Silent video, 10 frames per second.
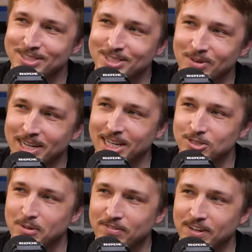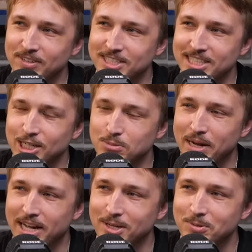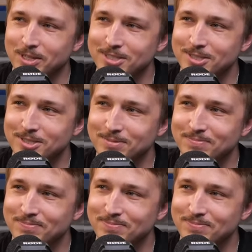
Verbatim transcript: Do you want to guess what my favorite teenage band was?